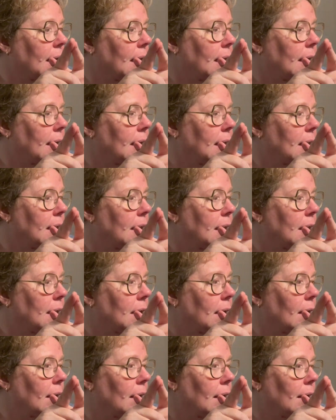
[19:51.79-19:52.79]
in
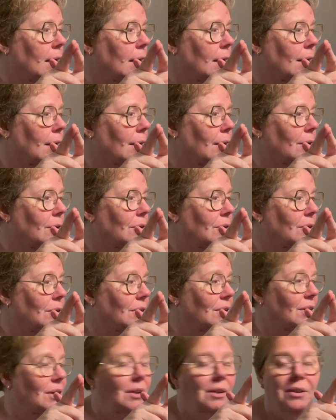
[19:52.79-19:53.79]
the
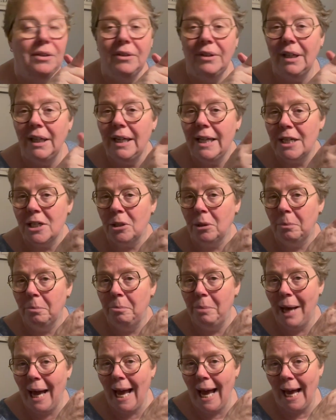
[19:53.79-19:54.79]
little
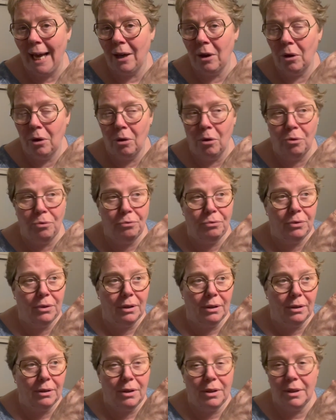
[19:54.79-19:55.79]
bag of
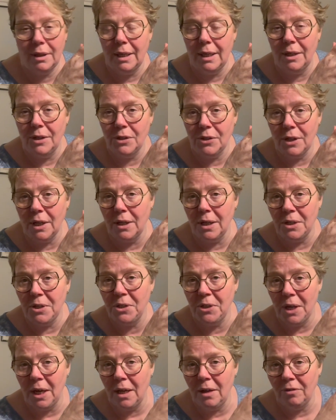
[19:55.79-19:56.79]
things that I
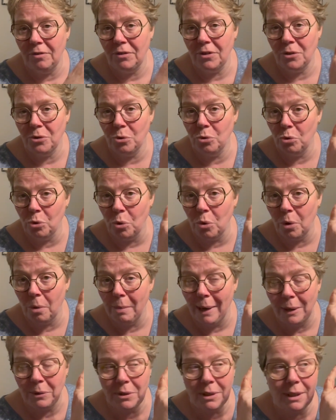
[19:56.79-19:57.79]
saved to talk
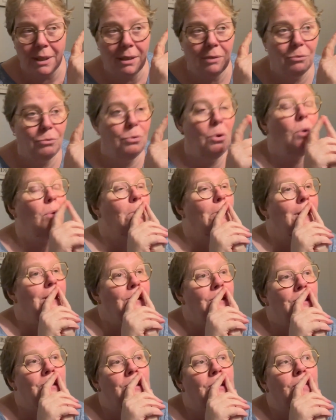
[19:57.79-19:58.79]
about in
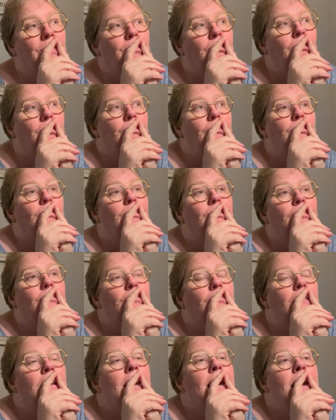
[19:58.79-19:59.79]
Vlogmas.
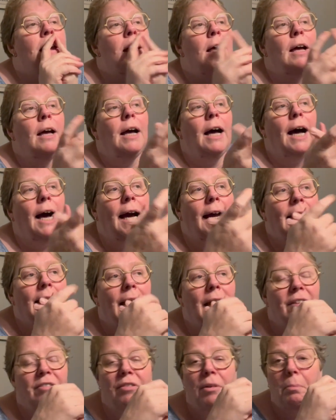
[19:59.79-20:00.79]
I
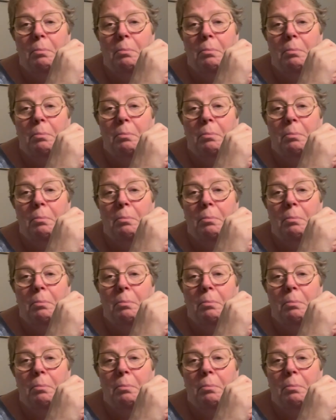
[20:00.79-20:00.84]
have a